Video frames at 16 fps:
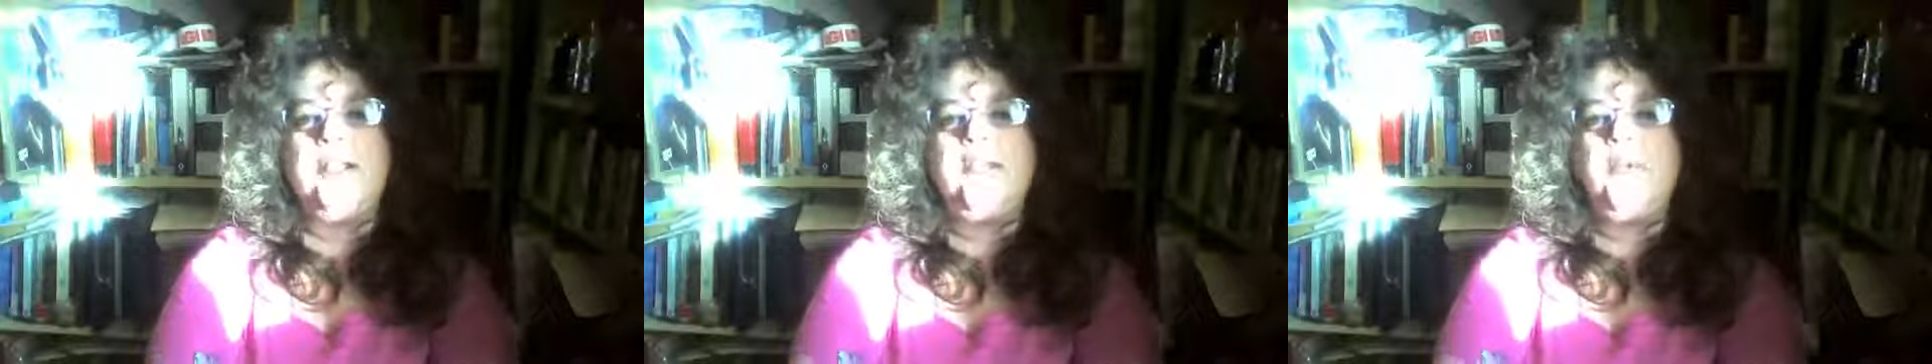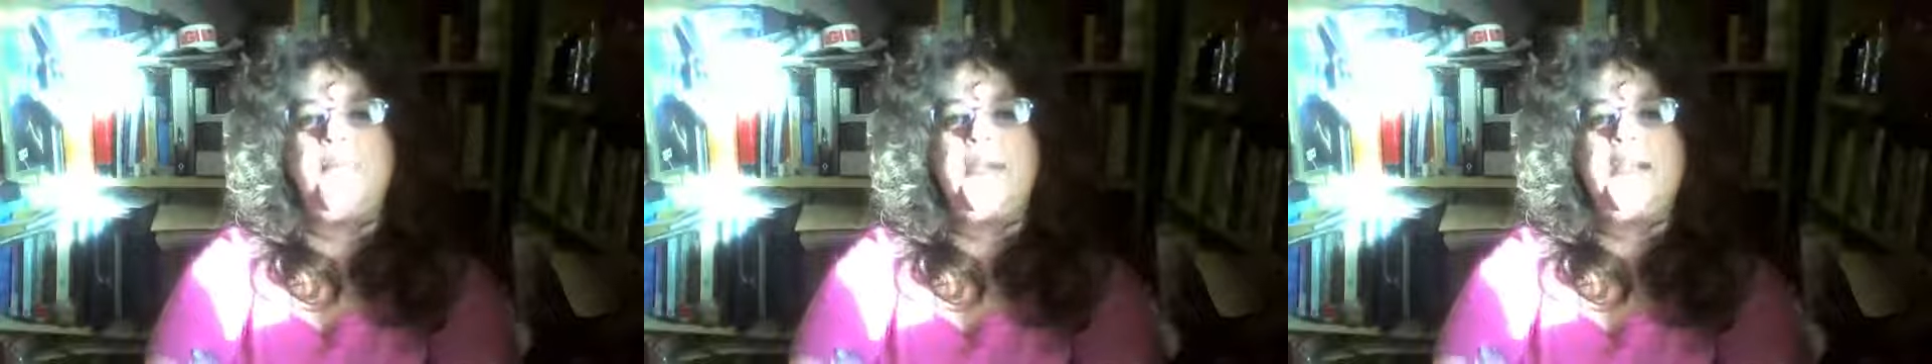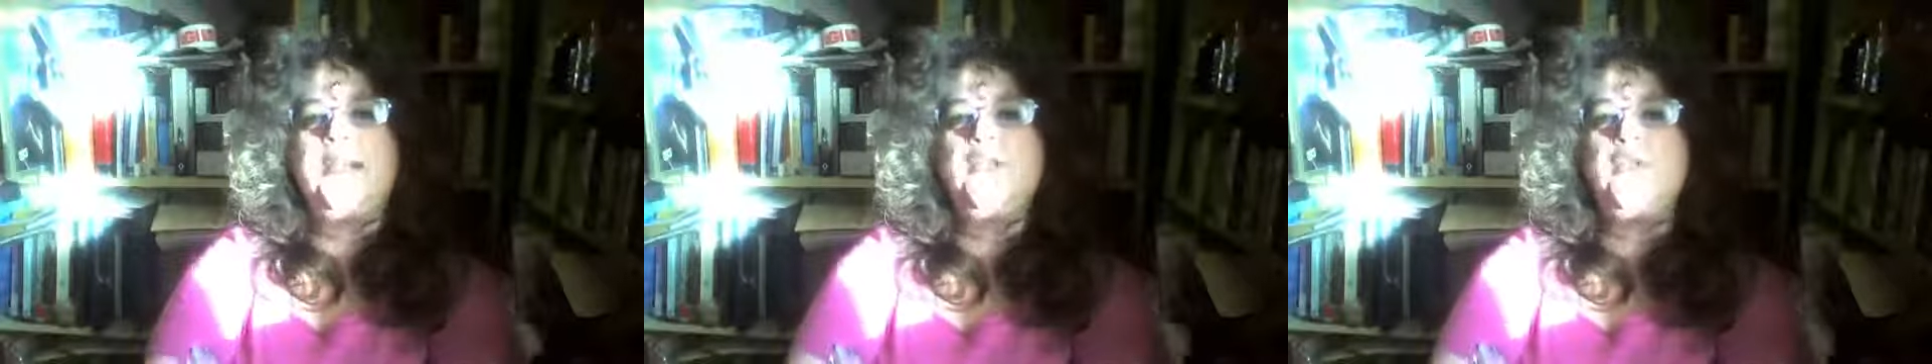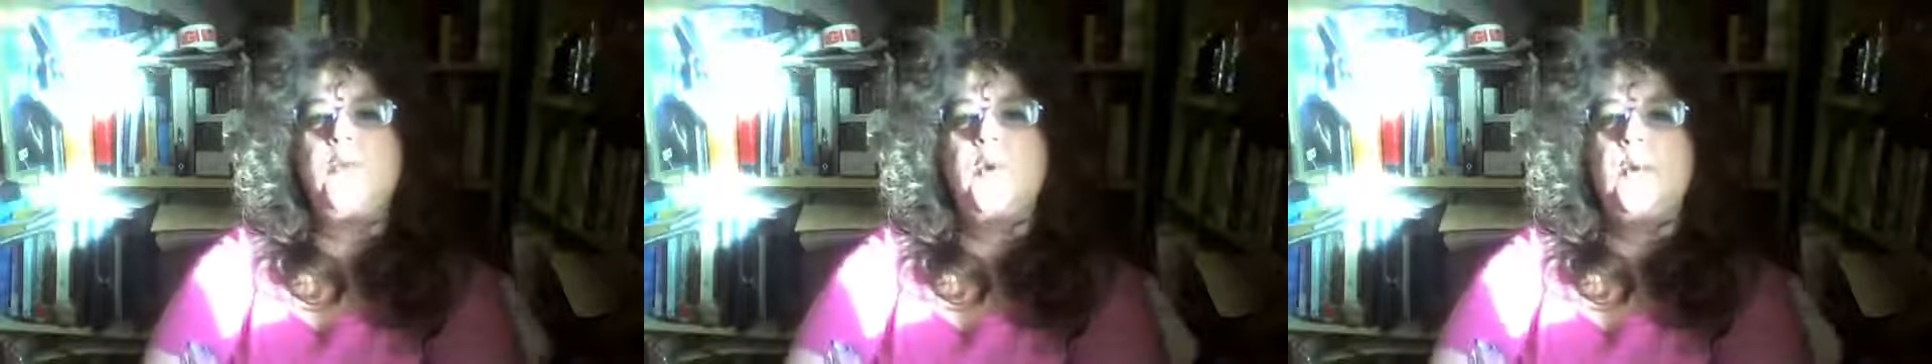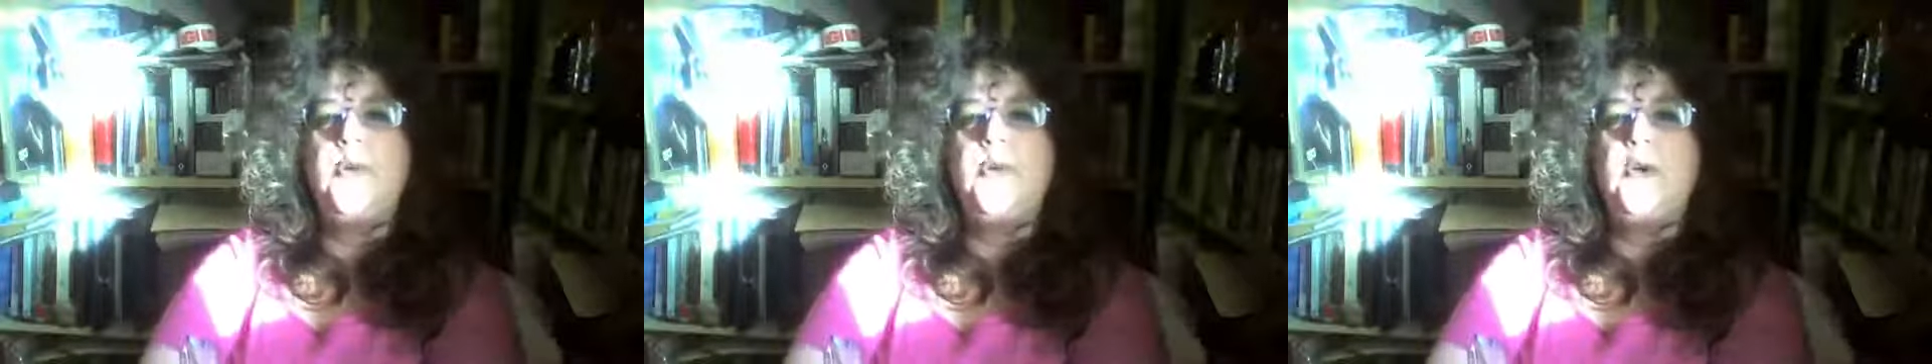them into
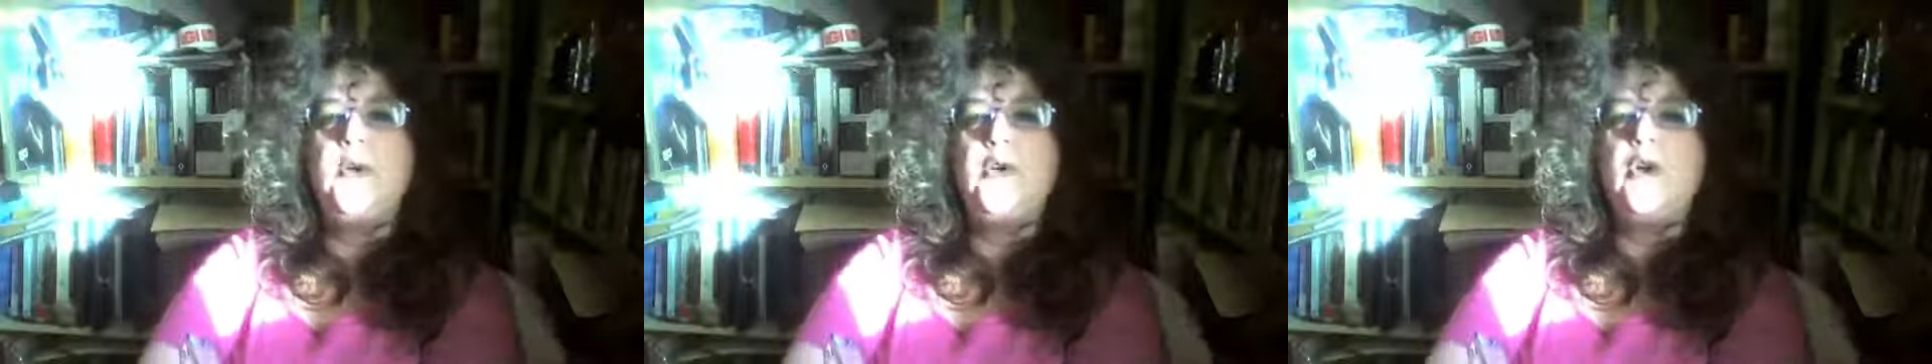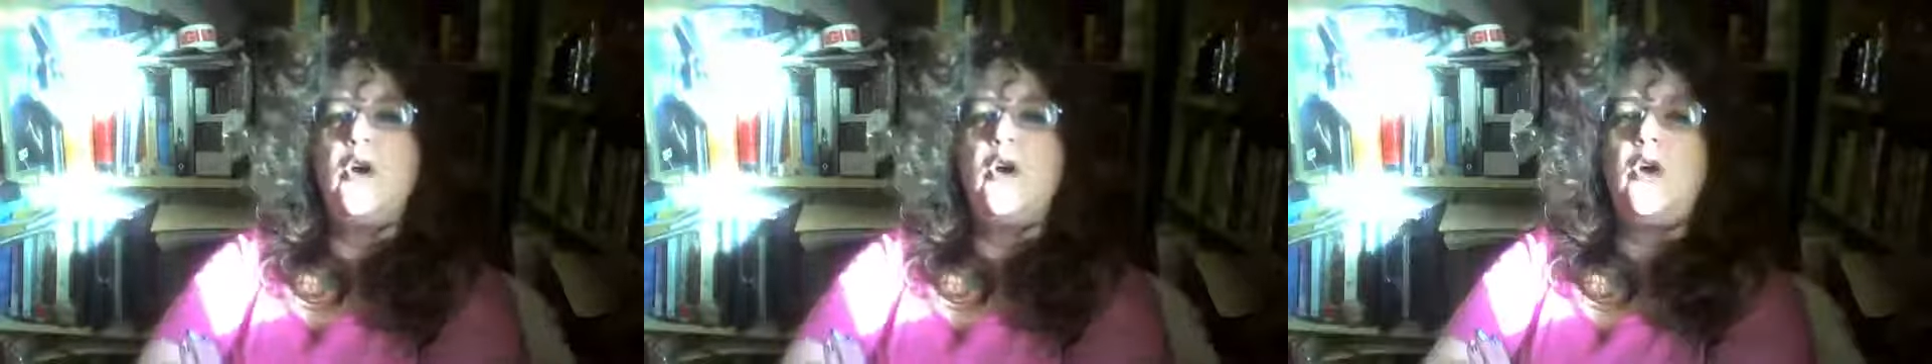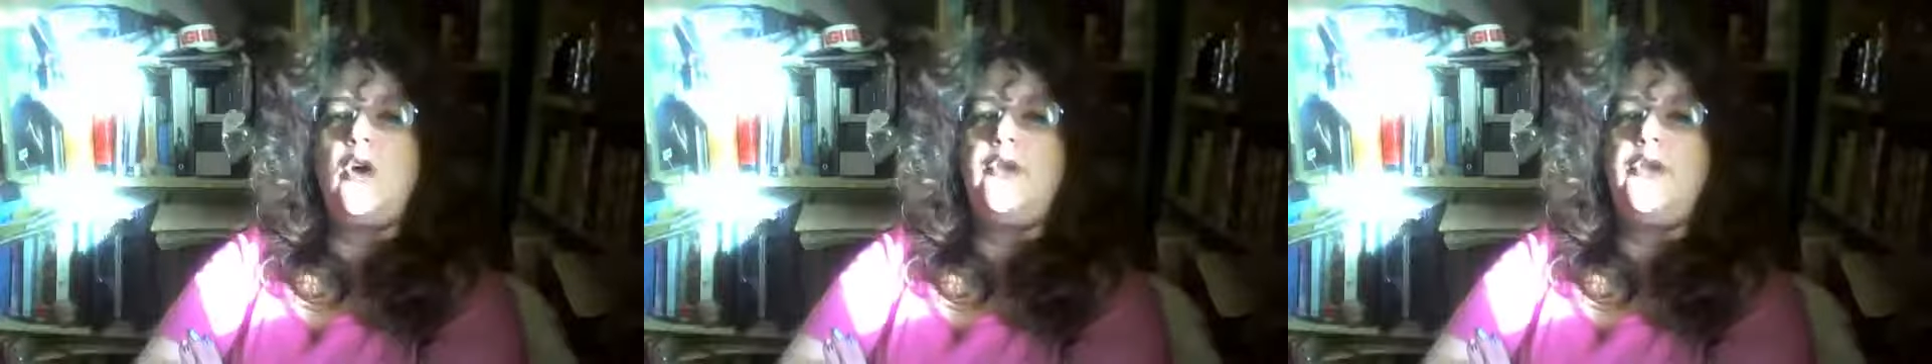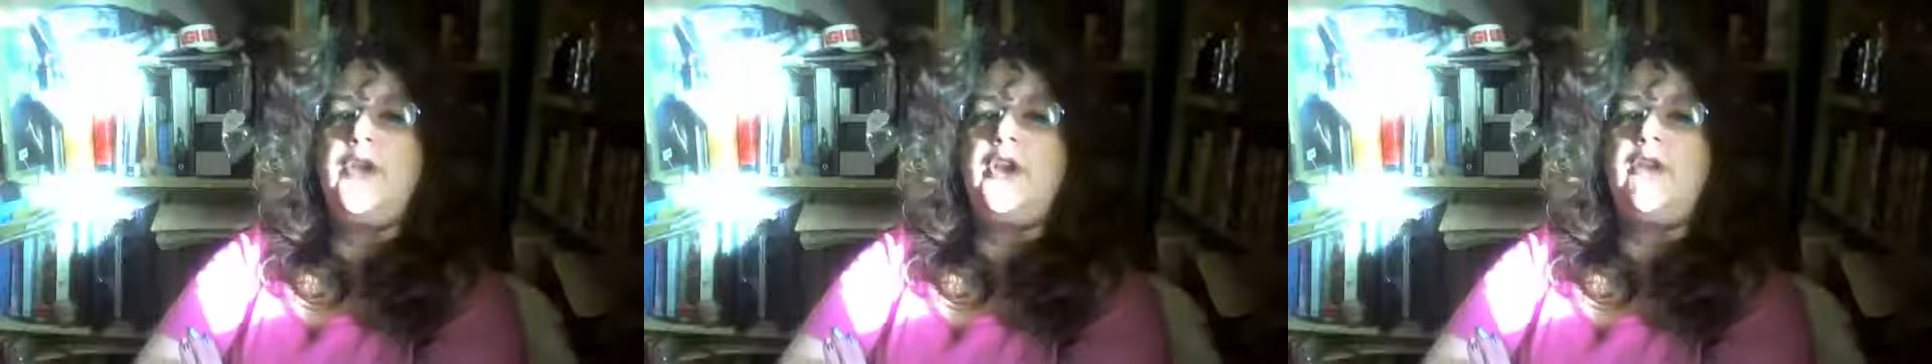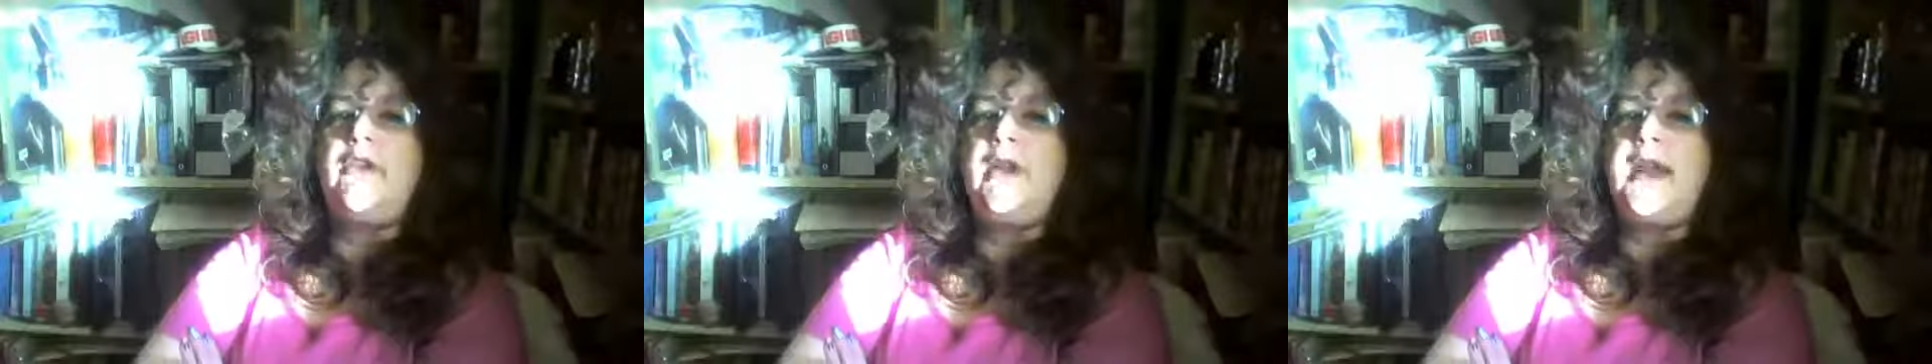a book called The
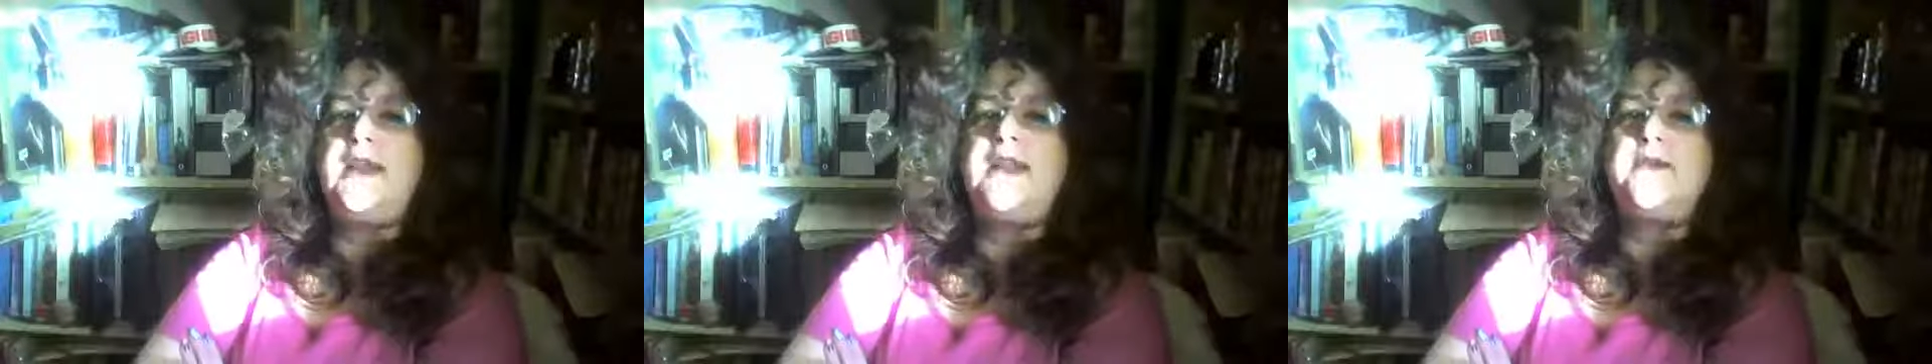Great